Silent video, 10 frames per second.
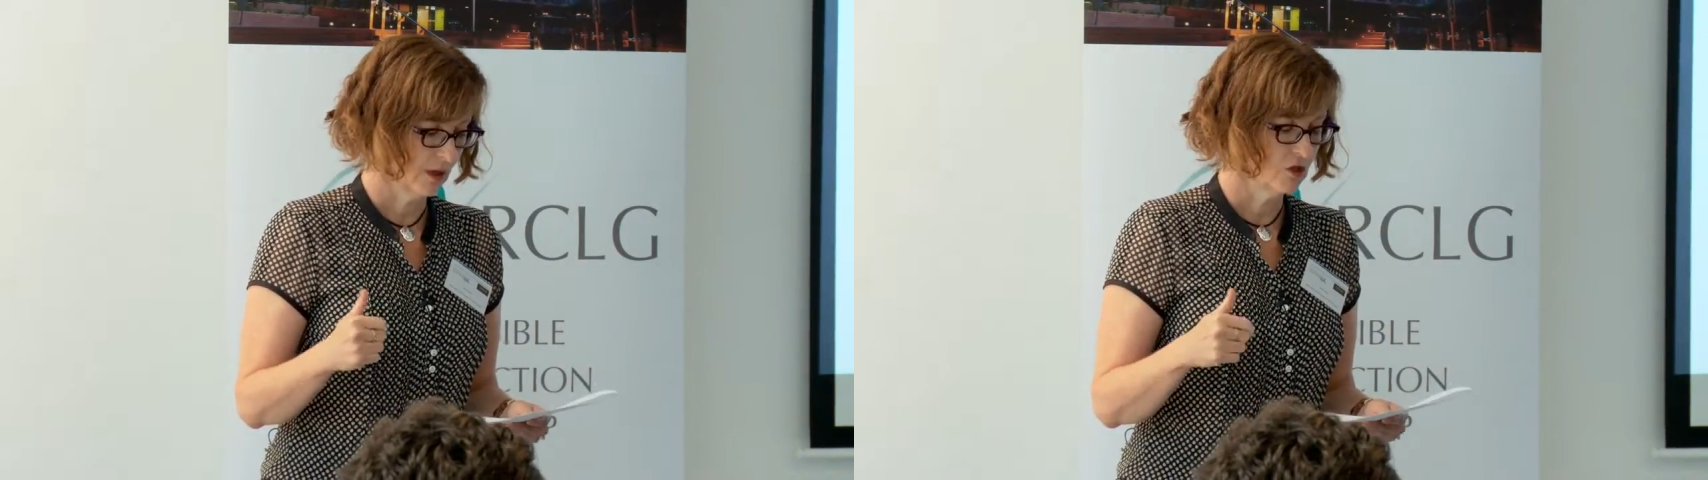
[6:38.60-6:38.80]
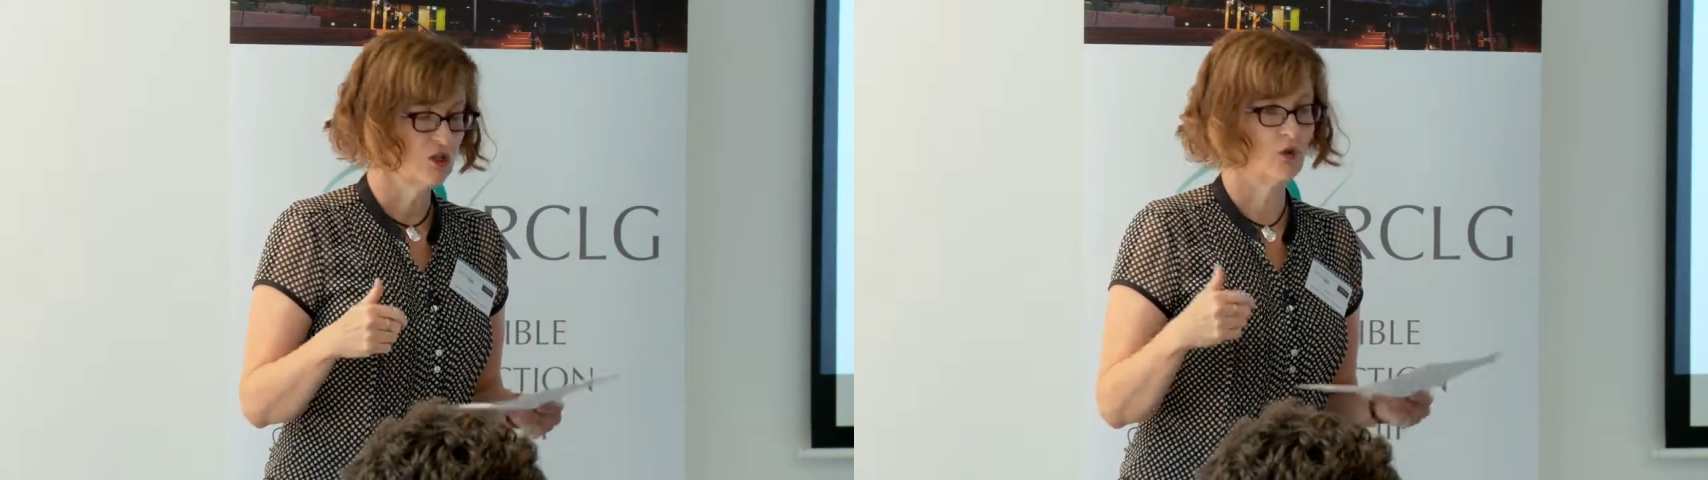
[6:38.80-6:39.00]

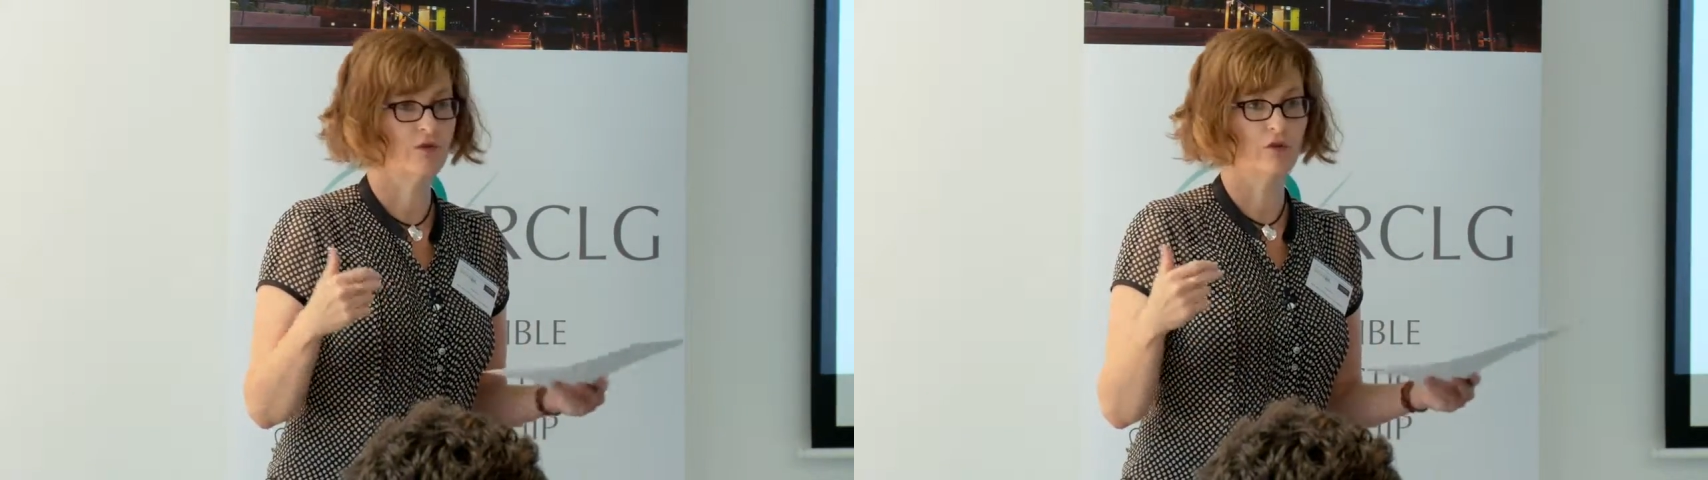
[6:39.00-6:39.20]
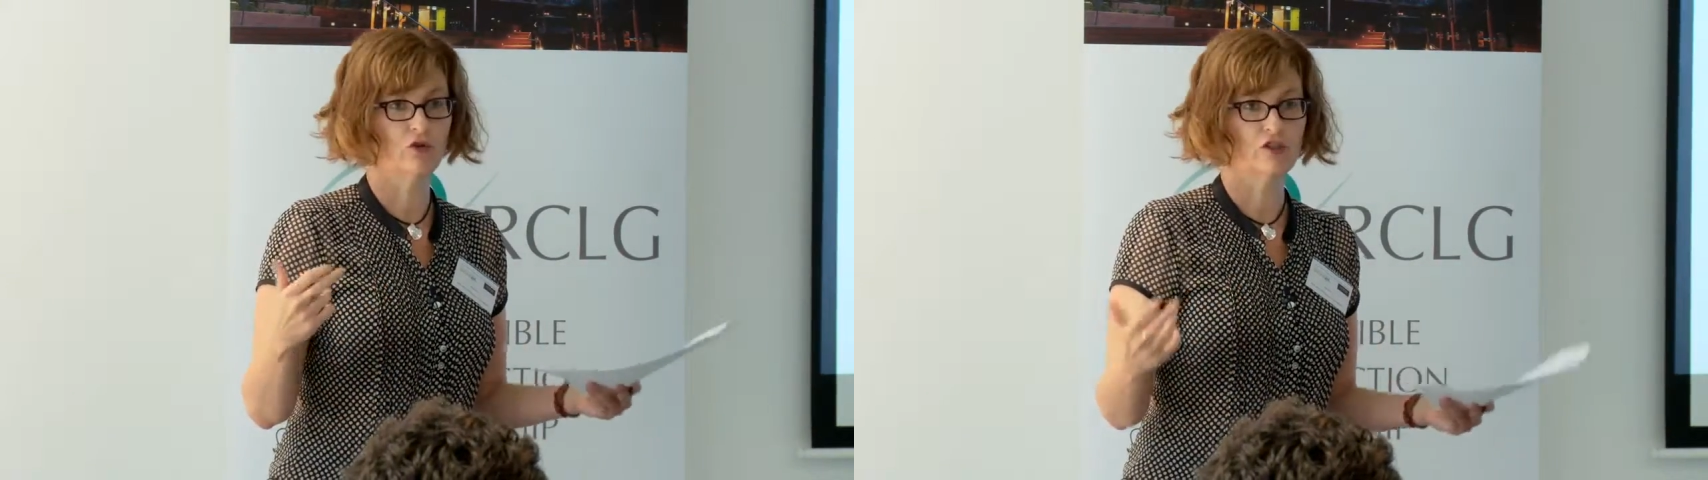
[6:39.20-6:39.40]
So
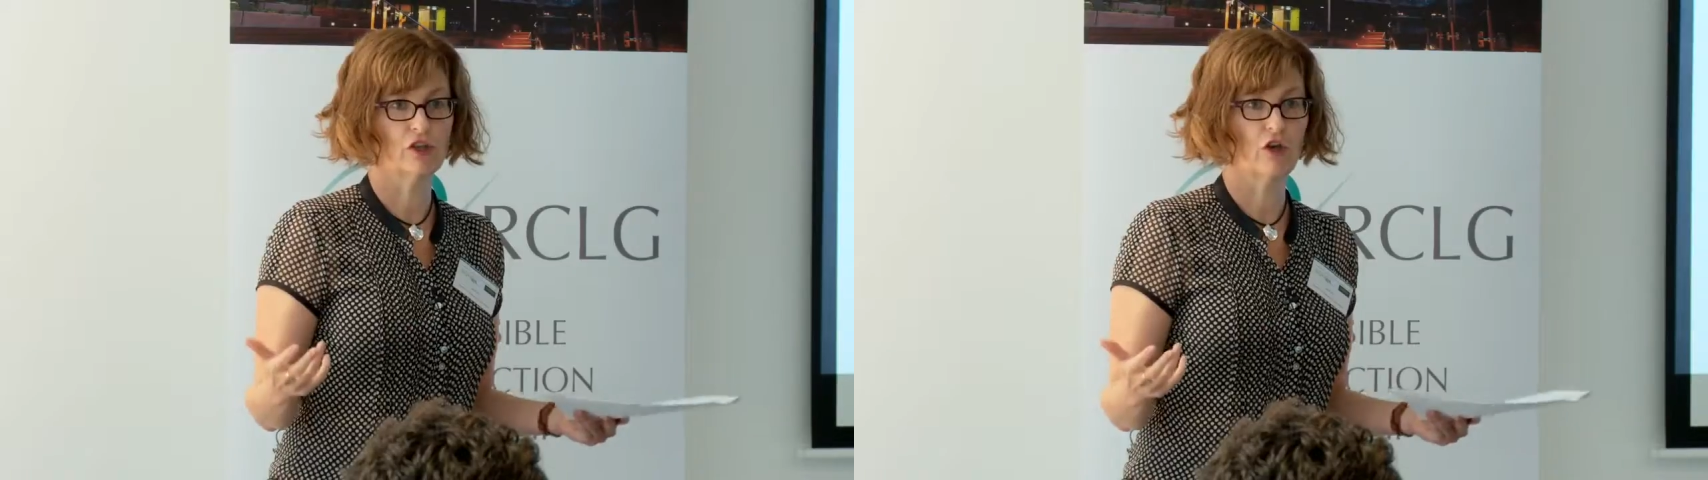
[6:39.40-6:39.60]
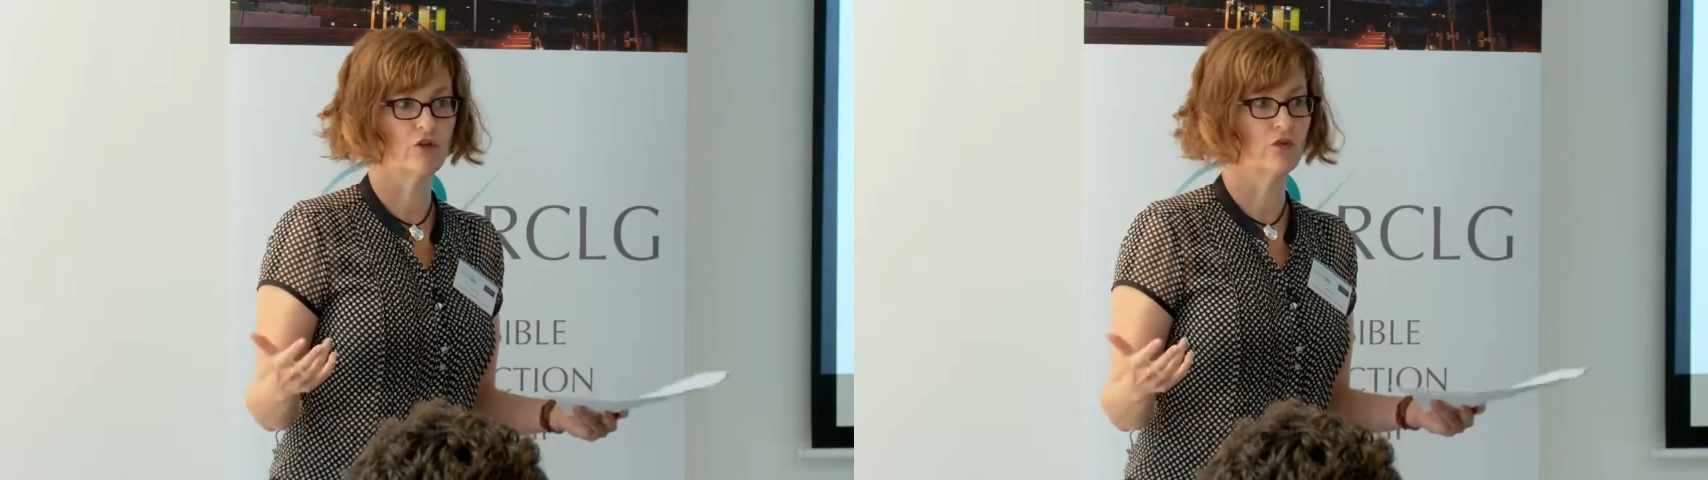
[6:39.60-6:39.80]
we've
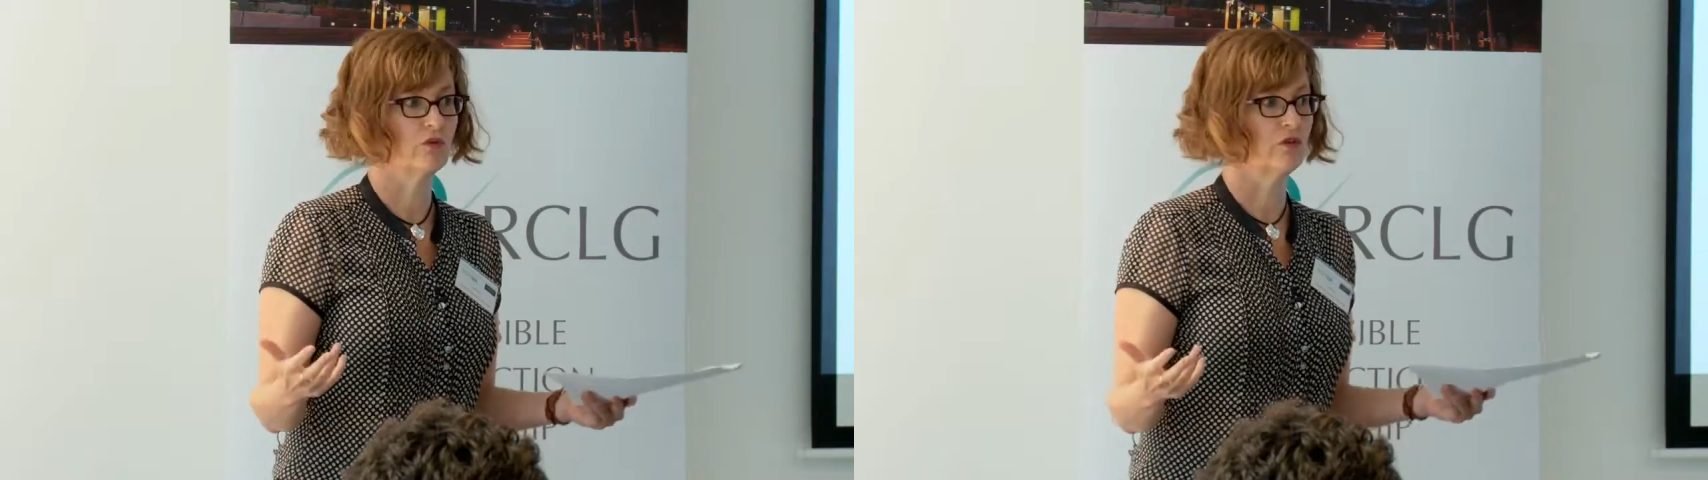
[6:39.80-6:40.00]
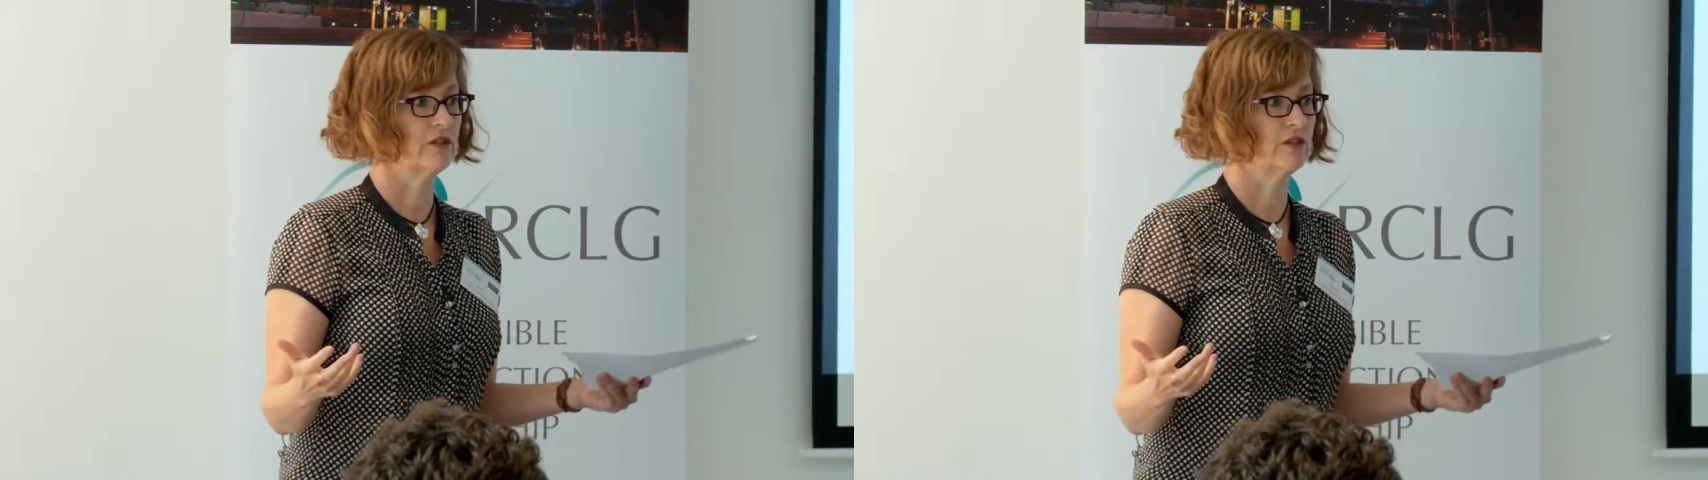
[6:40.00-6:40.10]
also